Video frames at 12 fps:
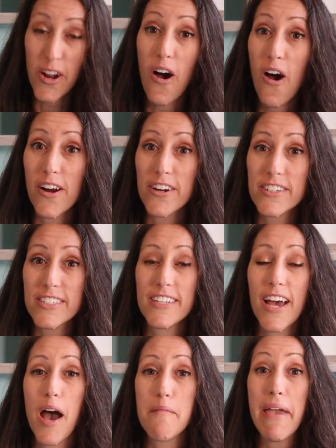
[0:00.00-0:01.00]
heart
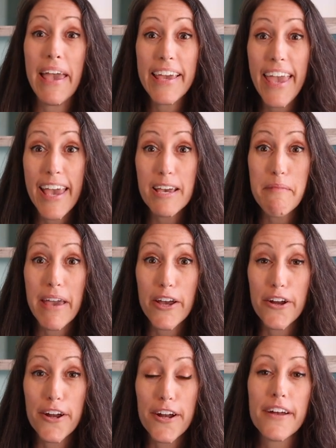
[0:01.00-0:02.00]
pancake
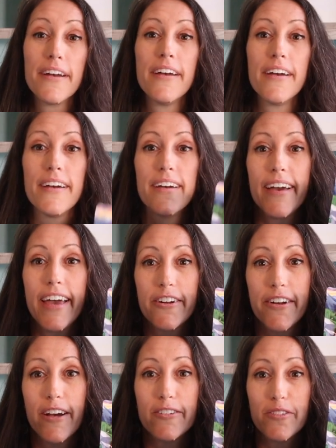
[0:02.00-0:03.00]
maker in
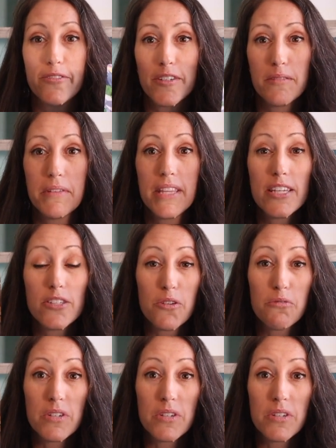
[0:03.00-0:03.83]
our household. These are